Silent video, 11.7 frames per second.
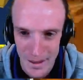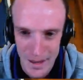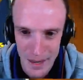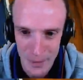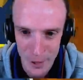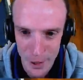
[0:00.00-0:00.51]

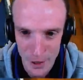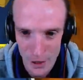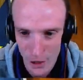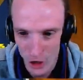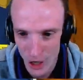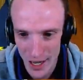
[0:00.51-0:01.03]
If you use
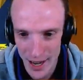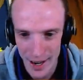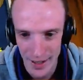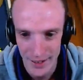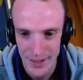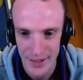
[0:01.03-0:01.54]
the
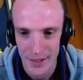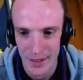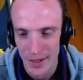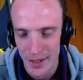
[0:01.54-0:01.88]
GX.